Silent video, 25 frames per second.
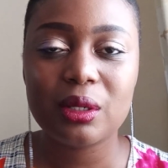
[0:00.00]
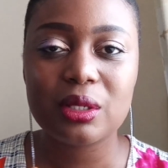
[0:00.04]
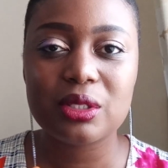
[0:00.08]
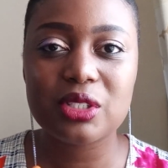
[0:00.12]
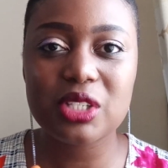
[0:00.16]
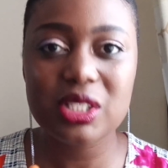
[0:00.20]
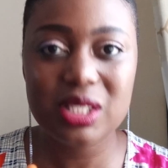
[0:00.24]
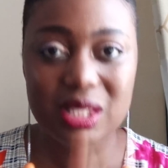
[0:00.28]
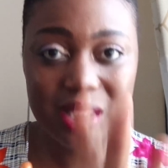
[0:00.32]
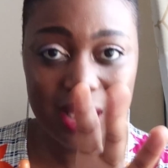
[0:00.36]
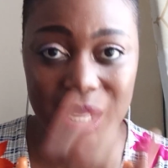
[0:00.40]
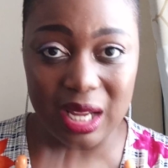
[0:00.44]

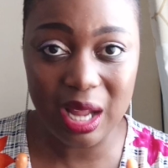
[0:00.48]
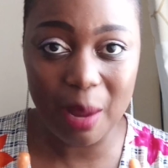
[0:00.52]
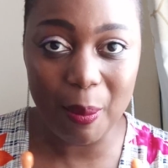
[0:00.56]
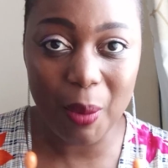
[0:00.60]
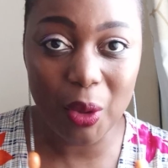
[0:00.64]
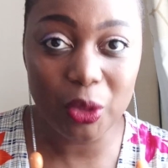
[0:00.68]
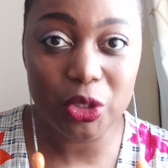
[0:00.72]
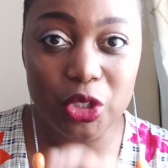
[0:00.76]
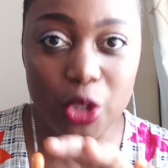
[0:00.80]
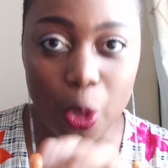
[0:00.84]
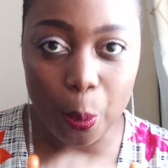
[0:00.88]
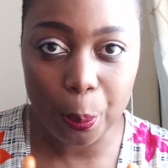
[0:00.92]
Just think
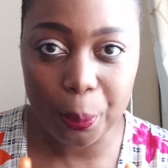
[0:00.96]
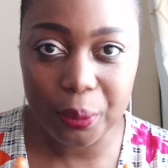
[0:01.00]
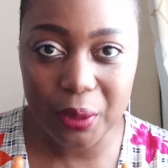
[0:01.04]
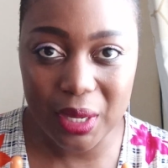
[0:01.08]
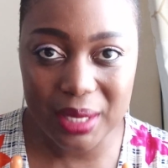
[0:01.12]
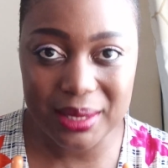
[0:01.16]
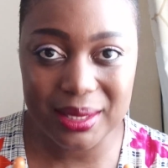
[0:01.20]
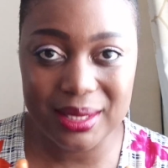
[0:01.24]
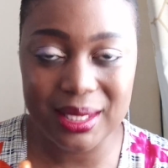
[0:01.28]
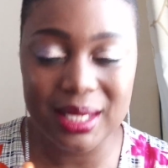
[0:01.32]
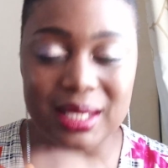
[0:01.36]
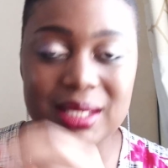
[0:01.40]
about your
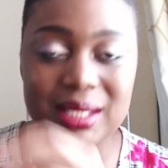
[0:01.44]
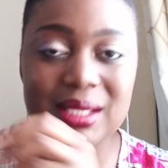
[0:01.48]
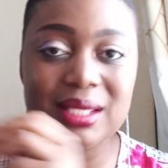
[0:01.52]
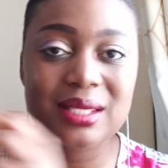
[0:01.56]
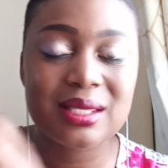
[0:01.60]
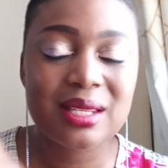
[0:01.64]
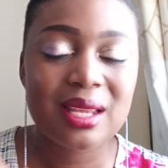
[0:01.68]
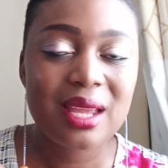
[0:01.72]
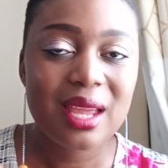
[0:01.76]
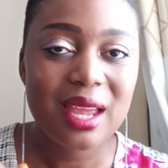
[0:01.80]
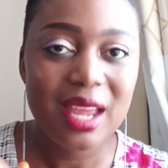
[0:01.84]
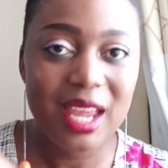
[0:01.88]
present
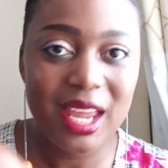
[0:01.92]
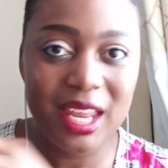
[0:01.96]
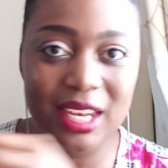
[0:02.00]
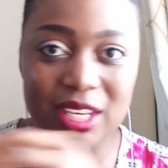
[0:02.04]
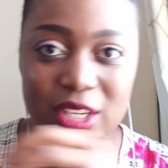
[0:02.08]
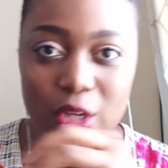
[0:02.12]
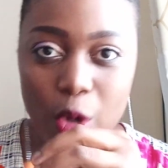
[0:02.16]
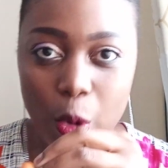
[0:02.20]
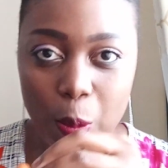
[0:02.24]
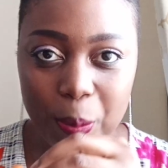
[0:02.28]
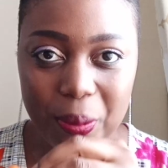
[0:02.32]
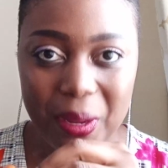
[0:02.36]
and
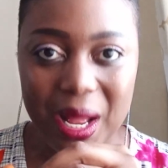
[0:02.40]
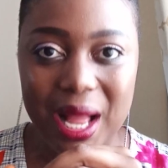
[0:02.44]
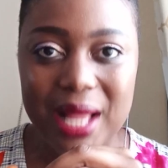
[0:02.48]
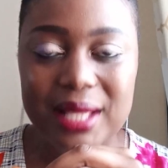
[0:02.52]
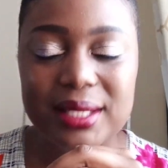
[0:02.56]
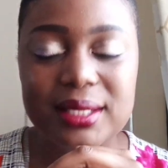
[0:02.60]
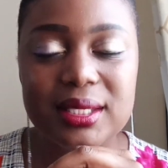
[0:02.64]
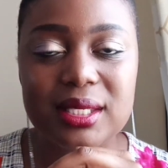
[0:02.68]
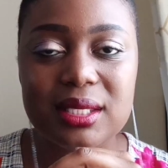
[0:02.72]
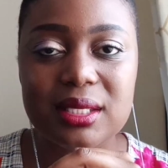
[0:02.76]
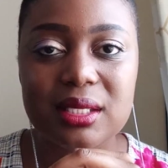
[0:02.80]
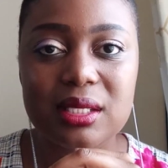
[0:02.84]
your
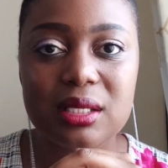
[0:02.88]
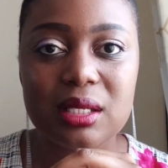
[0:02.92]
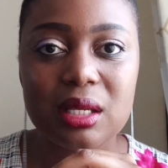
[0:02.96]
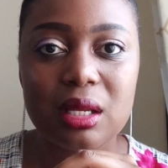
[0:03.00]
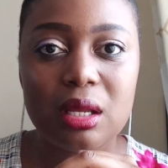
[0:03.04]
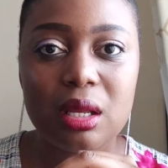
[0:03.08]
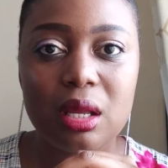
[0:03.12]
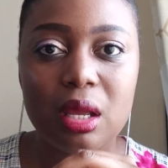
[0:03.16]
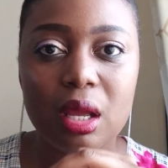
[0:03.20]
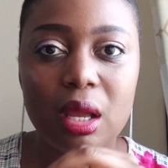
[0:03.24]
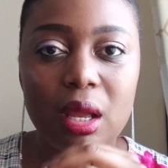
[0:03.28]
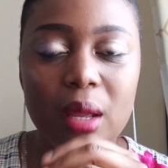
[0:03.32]
past,
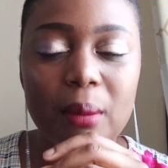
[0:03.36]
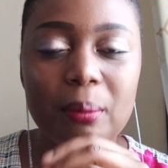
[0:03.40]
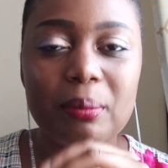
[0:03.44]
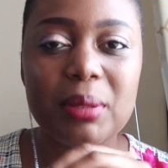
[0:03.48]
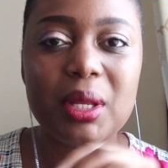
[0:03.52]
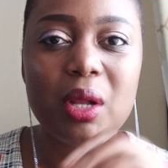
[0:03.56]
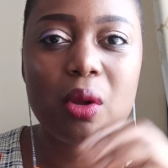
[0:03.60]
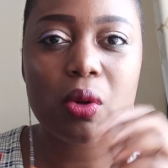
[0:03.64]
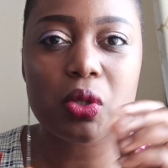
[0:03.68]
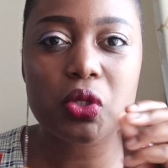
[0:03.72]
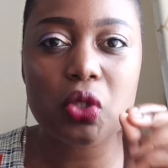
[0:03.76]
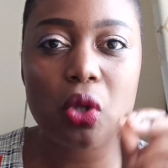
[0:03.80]

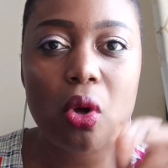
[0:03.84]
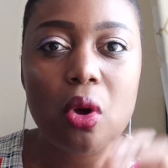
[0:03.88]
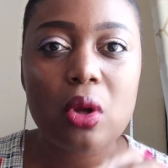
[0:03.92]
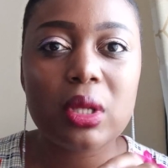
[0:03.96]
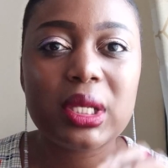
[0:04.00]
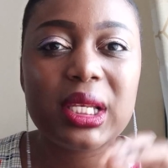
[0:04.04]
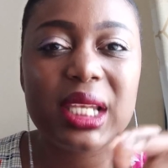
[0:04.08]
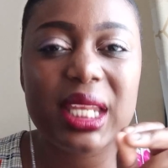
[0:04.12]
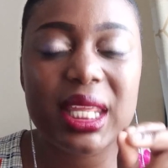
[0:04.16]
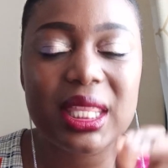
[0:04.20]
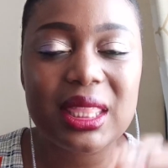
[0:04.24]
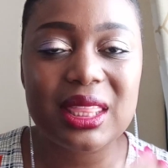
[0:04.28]
because
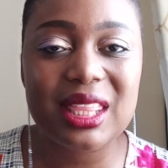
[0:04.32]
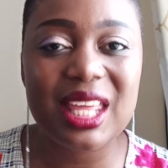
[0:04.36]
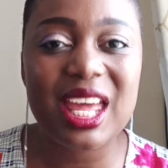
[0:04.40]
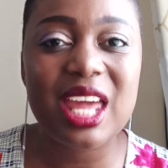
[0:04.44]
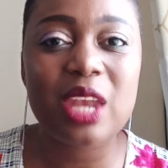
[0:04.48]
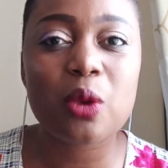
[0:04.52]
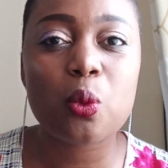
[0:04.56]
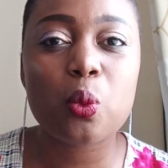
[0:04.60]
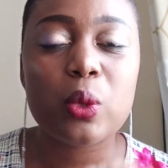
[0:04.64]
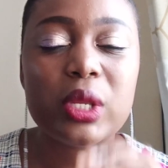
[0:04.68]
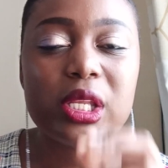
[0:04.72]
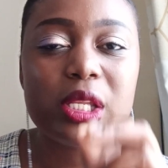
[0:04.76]
only
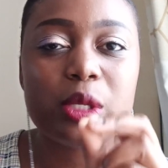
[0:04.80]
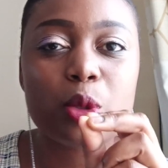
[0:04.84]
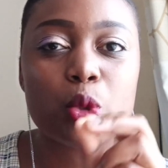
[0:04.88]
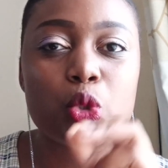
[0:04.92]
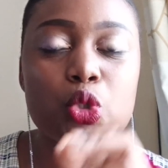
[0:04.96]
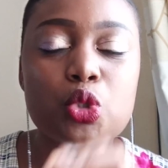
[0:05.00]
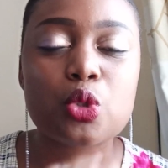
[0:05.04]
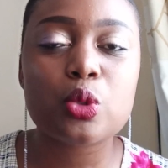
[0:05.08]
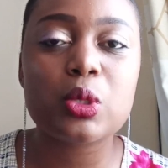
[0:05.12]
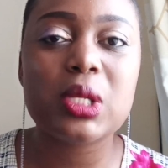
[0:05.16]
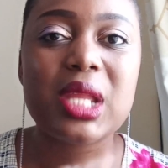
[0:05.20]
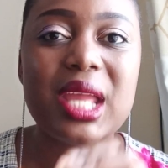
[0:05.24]
then will you
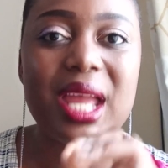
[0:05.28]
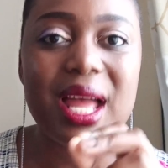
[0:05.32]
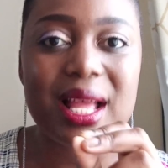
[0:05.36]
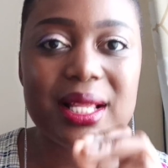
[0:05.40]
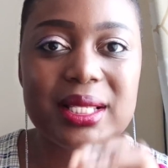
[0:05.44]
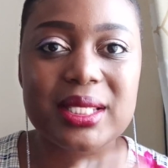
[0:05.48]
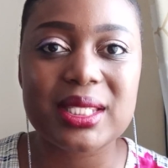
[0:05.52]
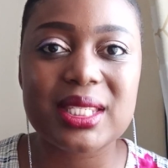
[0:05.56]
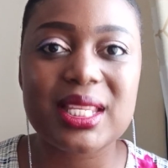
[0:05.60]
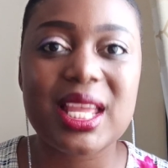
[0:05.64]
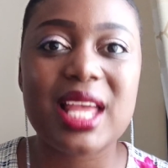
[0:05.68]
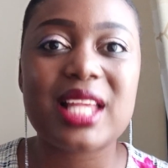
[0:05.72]
truly
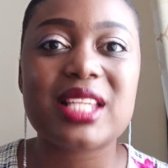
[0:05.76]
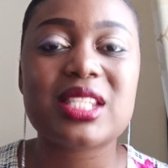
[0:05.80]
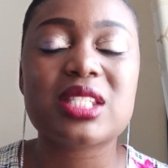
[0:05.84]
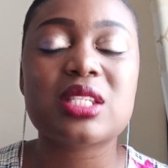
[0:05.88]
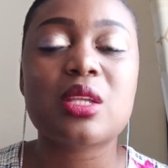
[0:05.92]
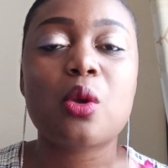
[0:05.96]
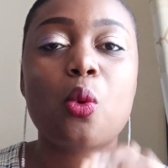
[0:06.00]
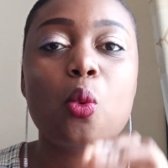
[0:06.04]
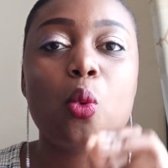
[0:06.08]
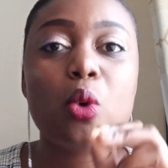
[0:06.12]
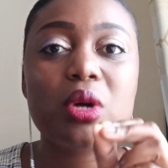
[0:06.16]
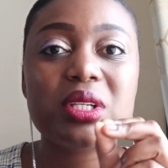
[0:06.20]
assess
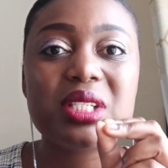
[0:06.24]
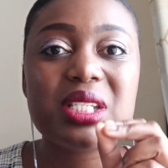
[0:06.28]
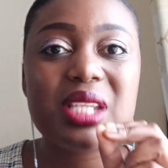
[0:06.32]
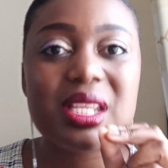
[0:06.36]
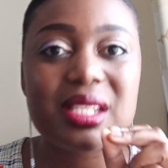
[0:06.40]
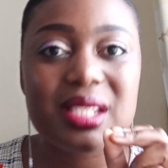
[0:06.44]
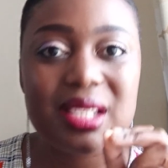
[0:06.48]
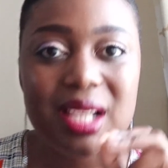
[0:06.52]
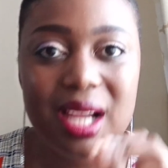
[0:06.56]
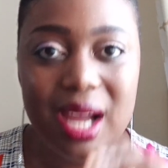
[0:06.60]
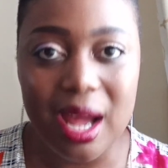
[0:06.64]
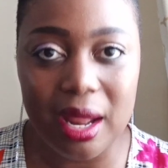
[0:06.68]
what
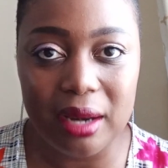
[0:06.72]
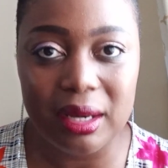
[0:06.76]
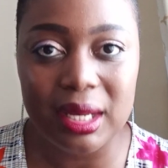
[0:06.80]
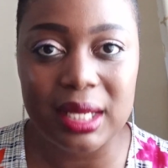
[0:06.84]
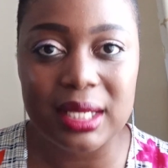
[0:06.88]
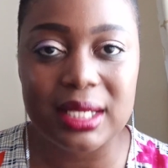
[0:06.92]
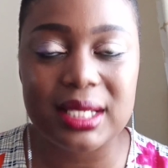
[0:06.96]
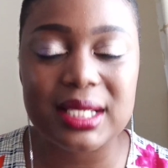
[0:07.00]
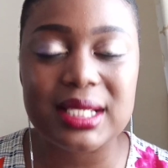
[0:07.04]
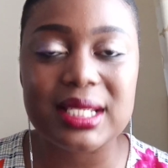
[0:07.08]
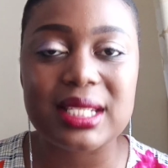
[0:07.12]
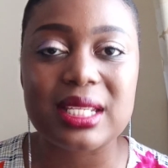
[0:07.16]
is
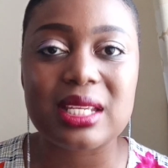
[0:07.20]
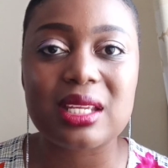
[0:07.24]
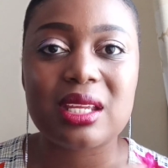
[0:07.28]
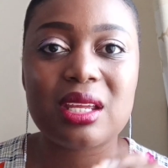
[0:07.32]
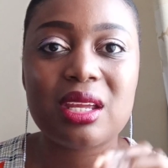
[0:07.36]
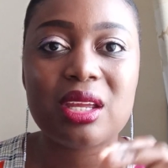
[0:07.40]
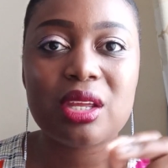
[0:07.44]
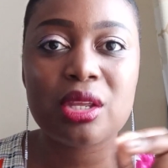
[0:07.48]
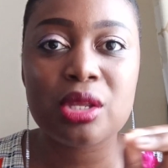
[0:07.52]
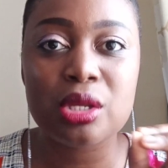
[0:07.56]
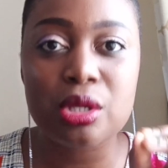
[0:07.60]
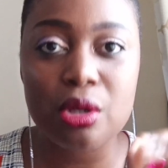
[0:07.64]
currently
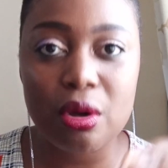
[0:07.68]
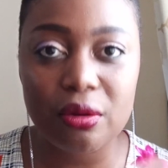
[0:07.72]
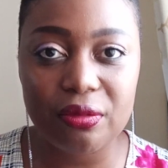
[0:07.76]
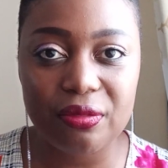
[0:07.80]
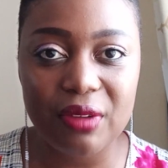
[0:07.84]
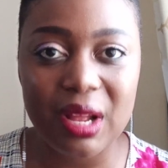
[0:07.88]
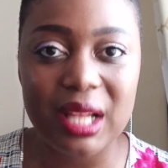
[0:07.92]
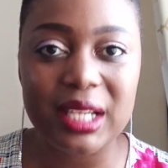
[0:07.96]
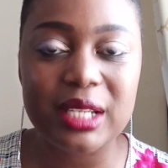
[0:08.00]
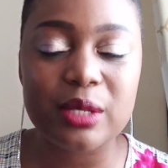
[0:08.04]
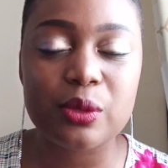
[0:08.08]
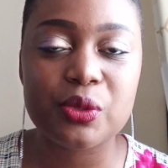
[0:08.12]
your
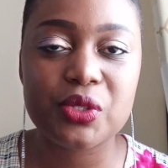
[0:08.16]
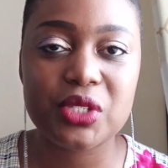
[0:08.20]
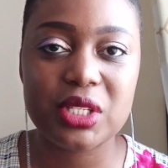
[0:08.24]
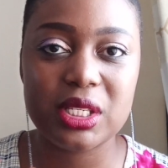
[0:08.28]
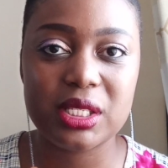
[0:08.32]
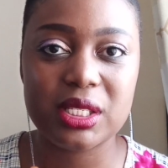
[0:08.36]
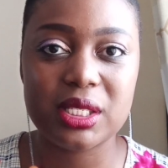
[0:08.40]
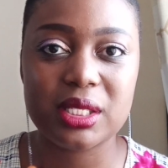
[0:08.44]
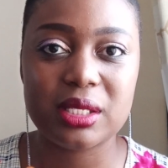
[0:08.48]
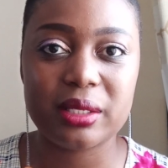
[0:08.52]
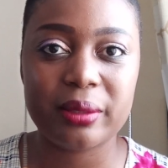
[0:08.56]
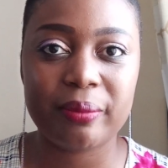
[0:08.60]
value
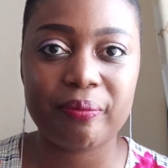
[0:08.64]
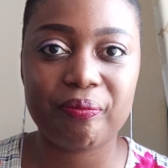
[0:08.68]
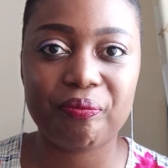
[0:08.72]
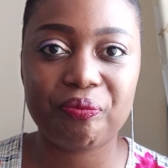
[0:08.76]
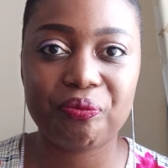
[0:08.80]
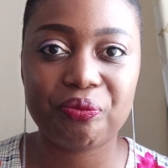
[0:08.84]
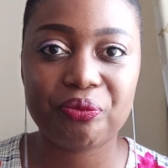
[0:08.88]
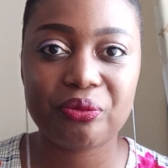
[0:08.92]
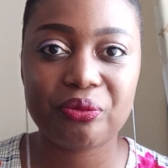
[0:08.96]
system,